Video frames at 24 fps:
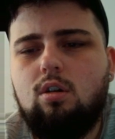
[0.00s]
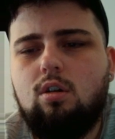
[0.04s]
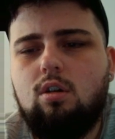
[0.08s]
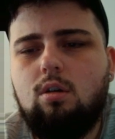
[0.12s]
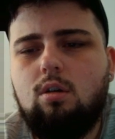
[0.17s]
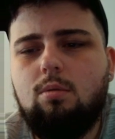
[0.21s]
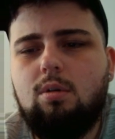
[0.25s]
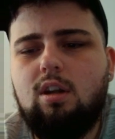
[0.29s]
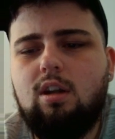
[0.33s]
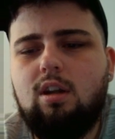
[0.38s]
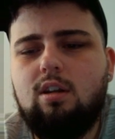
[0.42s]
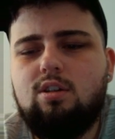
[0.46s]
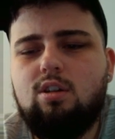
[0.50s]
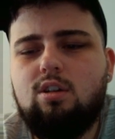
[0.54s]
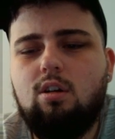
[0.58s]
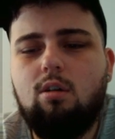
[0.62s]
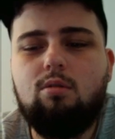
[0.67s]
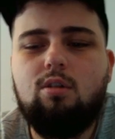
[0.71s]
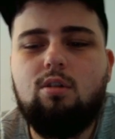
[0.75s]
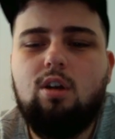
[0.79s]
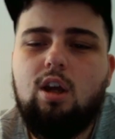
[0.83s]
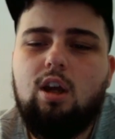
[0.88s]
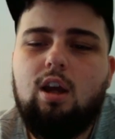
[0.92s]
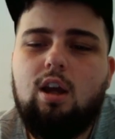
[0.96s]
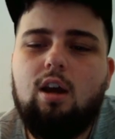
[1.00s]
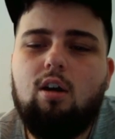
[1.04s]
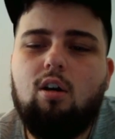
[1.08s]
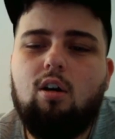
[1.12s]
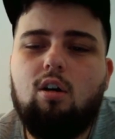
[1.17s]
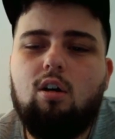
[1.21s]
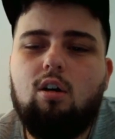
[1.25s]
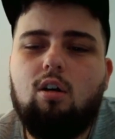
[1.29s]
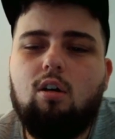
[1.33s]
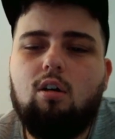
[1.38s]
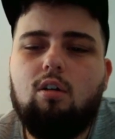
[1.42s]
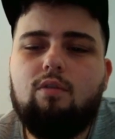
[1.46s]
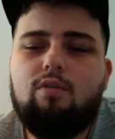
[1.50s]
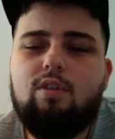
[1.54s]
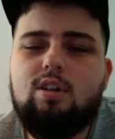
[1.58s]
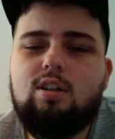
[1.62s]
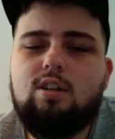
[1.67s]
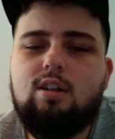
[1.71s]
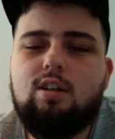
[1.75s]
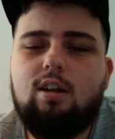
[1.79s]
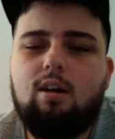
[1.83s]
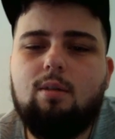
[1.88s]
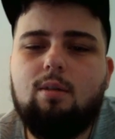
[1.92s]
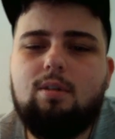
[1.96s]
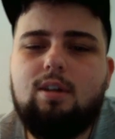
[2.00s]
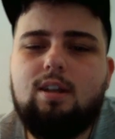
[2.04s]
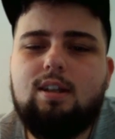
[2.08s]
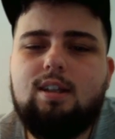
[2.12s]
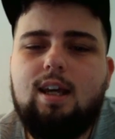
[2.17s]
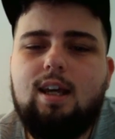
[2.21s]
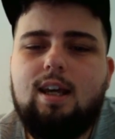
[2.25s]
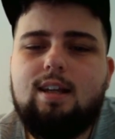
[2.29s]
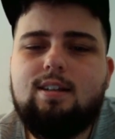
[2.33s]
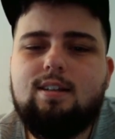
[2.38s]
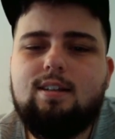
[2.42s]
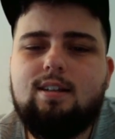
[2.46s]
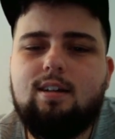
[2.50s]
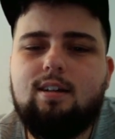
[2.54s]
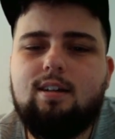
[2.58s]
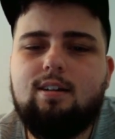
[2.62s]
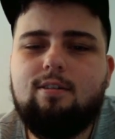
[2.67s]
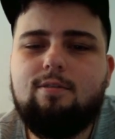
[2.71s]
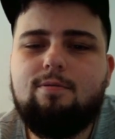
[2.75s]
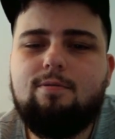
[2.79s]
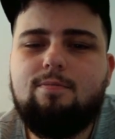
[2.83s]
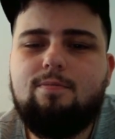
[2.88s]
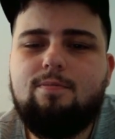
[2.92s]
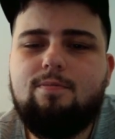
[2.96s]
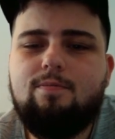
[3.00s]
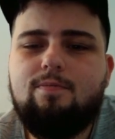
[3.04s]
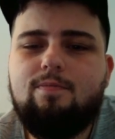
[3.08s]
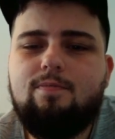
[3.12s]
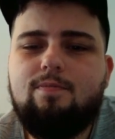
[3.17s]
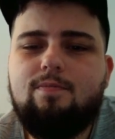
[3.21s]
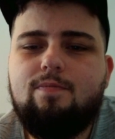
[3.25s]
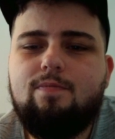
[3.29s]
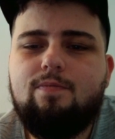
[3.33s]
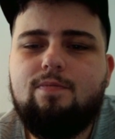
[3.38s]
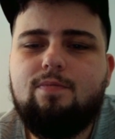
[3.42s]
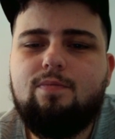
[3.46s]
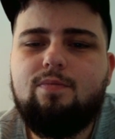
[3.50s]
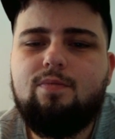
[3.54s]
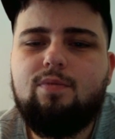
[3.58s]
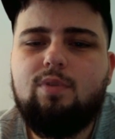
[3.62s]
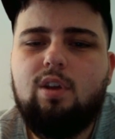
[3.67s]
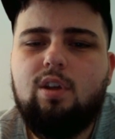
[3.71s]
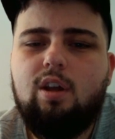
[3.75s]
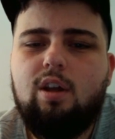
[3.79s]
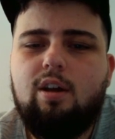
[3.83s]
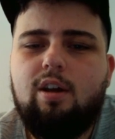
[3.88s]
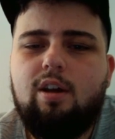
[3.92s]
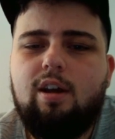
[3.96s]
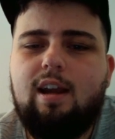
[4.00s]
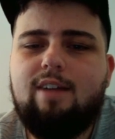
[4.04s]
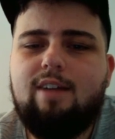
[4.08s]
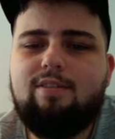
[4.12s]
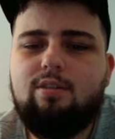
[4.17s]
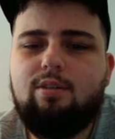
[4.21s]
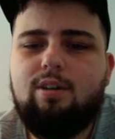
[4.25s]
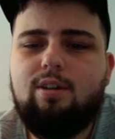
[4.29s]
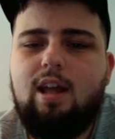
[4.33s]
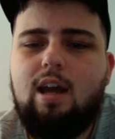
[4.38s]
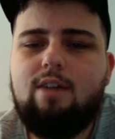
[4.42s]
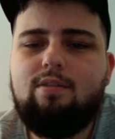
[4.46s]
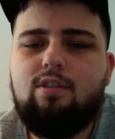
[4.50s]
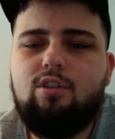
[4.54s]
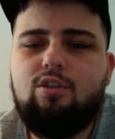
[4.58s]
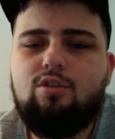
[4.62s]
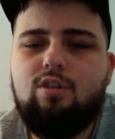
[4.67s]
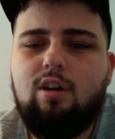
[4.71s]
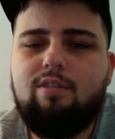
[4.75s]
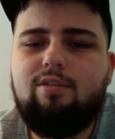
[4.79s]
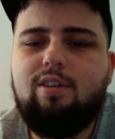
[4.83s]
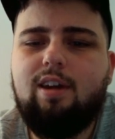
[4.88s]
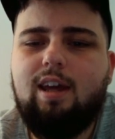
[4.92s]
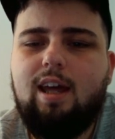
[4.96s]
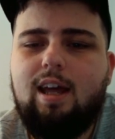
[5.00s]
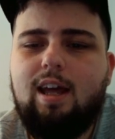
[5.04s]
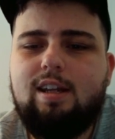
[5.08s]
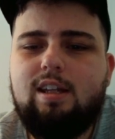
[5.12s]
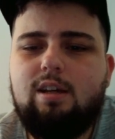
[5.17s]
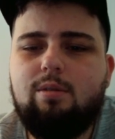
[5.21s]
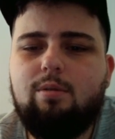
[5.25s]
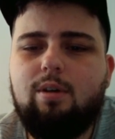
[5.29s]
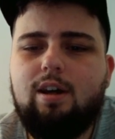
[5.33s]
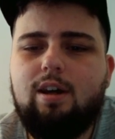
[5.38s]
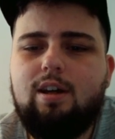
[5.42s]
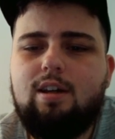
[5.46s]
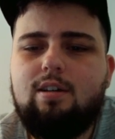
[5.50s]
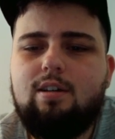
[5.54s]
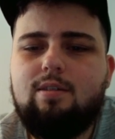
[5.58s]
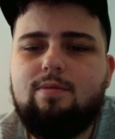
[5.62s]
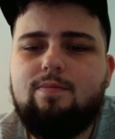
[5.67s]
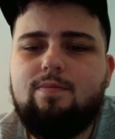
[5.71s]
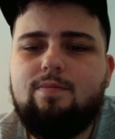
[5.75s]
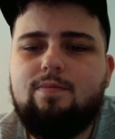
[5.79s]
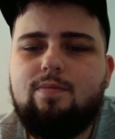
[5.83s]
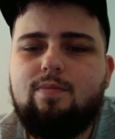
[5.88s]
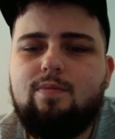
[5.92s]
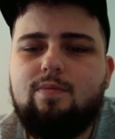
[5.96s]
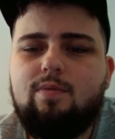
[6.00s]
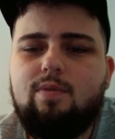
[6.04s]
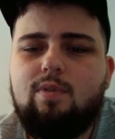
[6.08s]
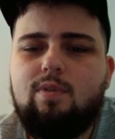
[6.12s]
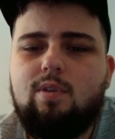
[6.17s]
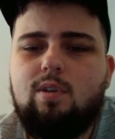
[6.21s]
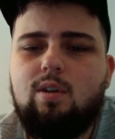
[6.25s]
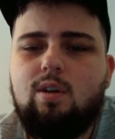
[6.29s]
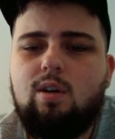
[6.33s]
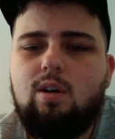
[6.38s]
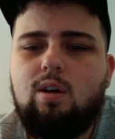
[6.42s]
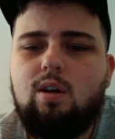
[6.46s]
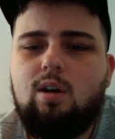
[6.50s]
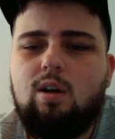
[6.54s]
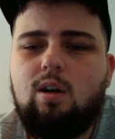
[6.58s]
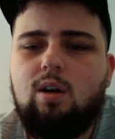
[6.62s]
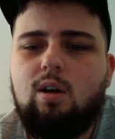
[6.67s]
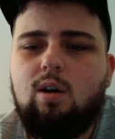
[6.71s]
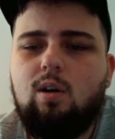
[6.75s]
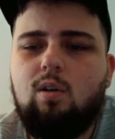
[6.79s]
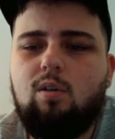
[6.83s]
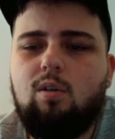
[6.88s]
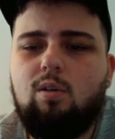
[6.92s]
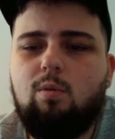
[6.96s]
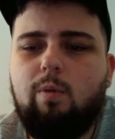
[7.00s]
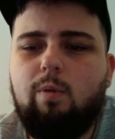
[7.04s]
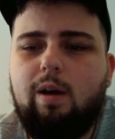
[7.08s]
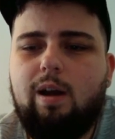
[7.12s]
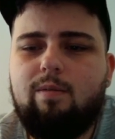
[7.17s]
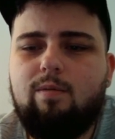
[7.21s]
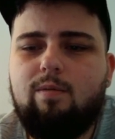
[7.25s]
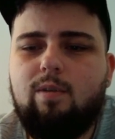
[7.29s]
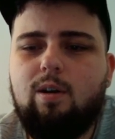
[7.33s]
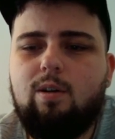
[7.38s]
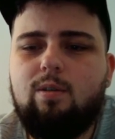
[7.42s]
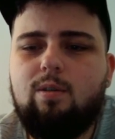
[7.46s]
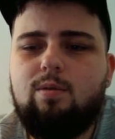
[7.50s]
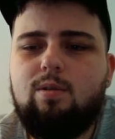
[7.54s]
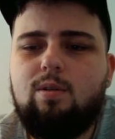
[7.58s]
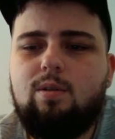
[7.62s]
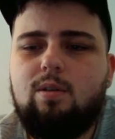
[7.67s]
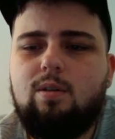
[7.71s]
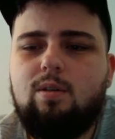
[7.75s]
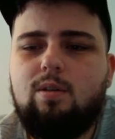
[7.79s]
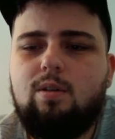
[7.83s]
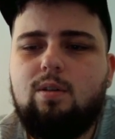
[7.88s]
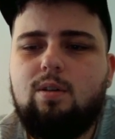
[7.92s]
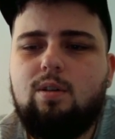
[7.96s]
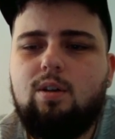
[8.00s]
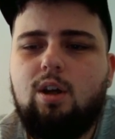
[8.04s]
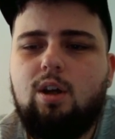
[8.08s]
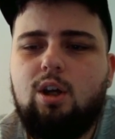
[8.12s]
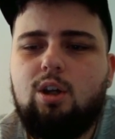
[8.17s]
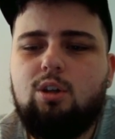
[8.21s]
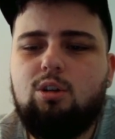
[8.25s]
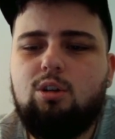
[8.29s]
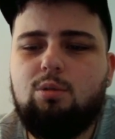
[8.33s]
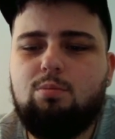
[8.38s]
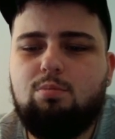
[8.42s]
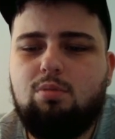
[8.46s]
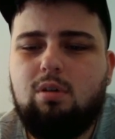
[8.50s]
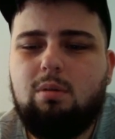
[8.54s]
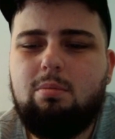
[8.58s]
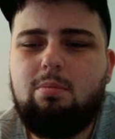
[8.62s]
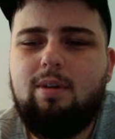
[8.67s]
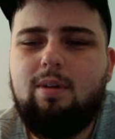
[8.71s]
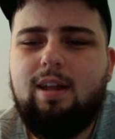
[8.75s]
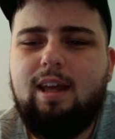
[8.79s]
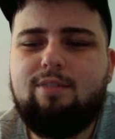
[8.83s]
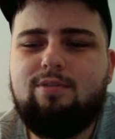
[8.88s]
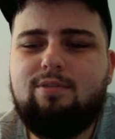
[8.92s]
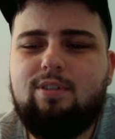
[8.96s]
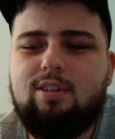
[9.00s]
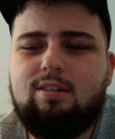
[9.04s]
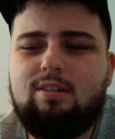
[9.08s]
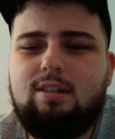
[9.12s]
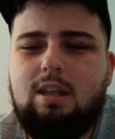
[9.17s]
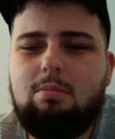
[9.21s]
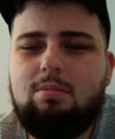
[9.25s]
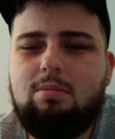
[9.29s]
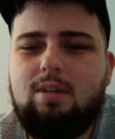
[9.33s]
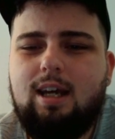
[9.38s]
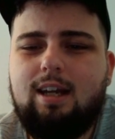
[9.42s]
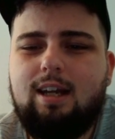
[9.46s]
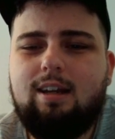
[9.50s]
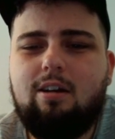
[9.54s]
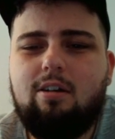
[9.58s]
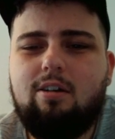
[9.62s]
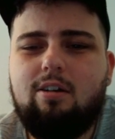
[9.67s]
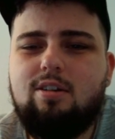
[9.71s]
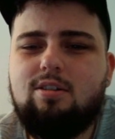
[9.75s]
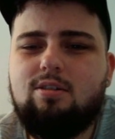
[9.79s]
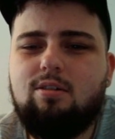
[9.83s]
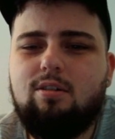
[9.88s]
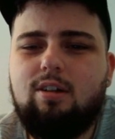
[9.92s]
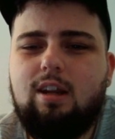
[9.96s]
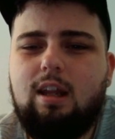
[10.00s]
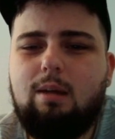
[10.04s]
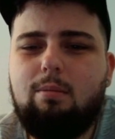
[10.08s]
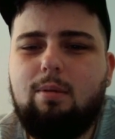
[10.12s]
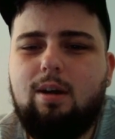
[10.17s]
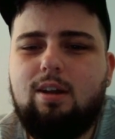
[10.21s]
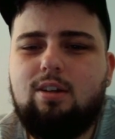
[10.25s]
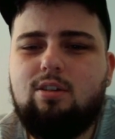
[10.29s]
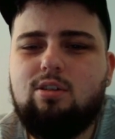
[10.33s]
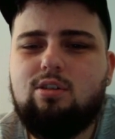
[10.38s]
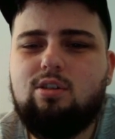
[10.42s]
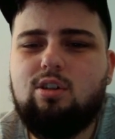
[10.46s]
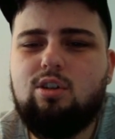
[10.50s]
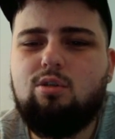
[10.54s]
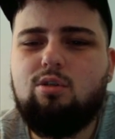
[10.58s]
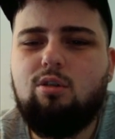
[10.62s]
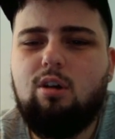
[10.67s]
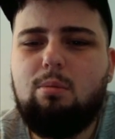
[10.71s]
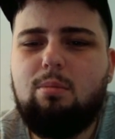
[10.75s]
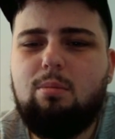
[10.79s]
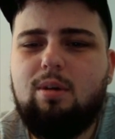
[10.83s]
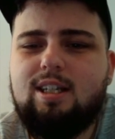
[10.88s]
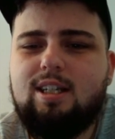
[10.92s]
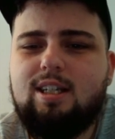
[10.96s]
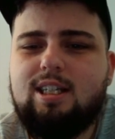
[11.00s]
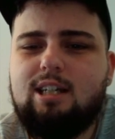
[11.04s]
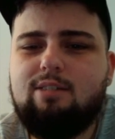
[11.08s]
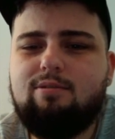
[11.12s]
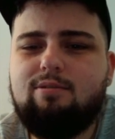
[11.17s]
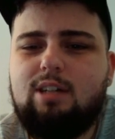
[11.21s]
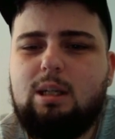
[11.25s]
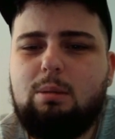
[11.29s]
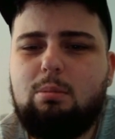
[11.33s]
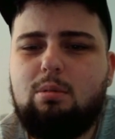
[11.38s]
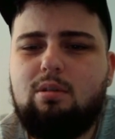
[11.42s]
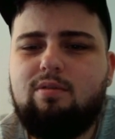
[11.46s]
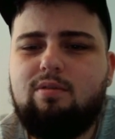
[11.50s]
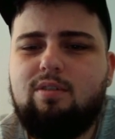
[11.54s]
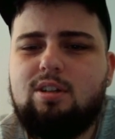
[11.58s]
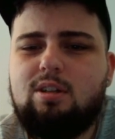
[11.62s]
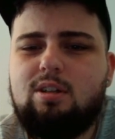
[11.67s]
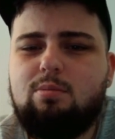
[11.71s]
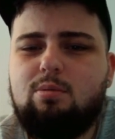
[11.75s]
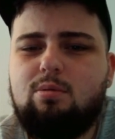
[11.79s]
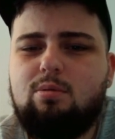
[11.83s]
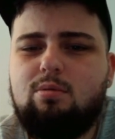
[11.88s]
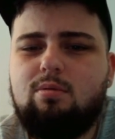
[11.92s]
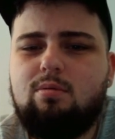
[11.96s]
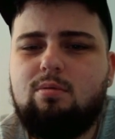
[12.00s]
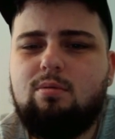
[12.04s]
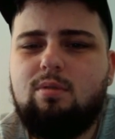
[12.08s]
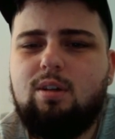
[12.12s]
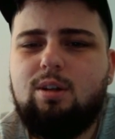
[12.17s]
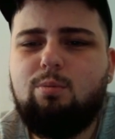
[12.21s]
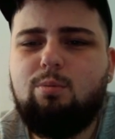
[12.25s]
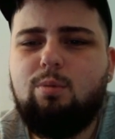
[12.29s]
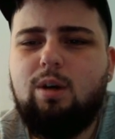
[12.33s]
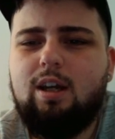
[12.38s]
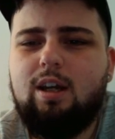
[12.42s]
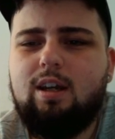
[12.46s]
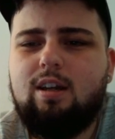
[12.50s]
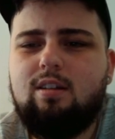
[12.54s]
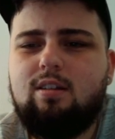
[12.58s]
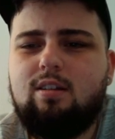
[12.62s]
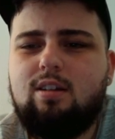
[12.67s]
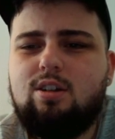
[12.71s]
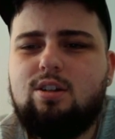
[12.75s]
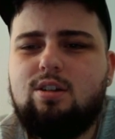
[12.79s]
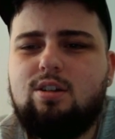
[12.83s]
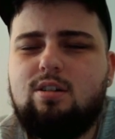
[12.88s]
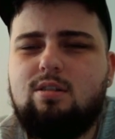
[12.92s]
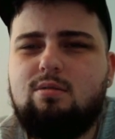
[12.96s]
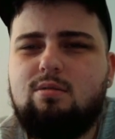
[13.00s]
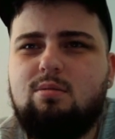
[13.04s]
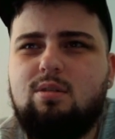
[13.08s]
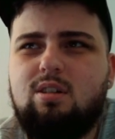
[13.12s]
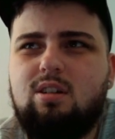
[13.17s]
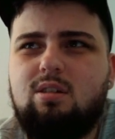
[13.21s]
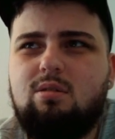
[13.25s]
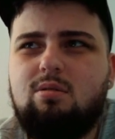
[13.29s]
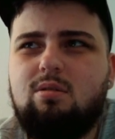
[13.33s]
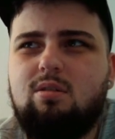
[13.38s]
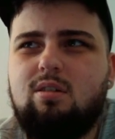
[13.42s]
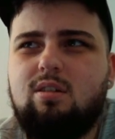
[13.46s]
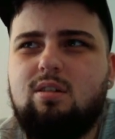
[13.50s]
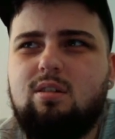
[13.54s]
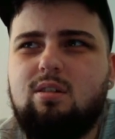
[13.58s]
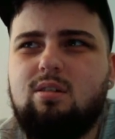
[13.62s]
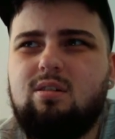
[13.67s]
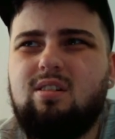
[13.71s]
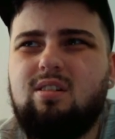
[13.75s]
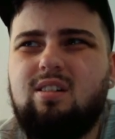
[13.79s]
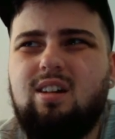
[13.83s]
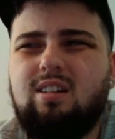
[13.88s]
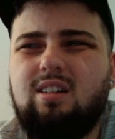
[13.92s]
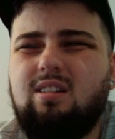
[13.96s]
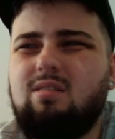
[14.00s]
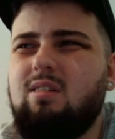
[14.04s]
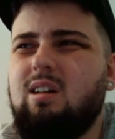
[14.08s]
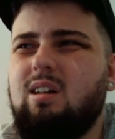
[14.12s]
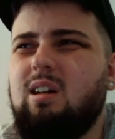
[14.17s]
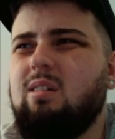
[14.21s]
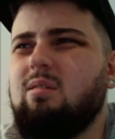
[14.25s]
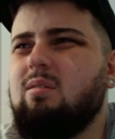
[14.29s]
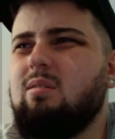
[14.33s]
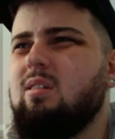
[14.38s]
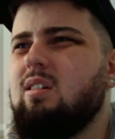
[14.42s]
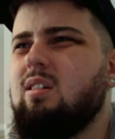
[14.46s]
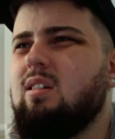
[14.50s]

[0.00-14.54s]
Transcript: I mean, so obviously I'm guessing if they're in heavy traffic anyway, on a wet road, you'd probably have your dipped headlights on anyway just to try and make yourself a little bit visible in wet conditions, wouldn't you? Or, I don't know.